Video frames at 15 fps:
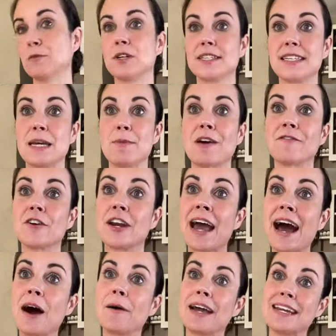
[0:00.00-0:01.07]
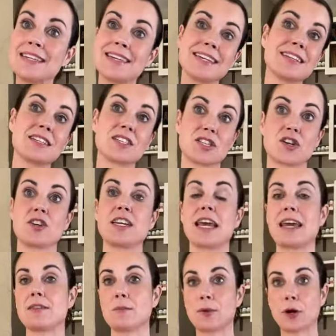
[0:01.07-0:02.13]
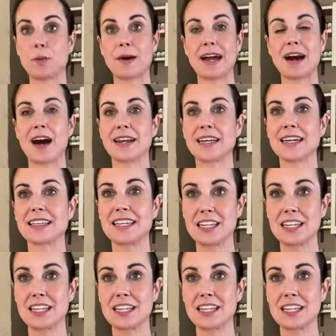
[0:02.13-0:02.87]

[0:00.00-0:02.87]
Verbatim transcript: We'll see. But for now, anything that's 30 day, the probiotic,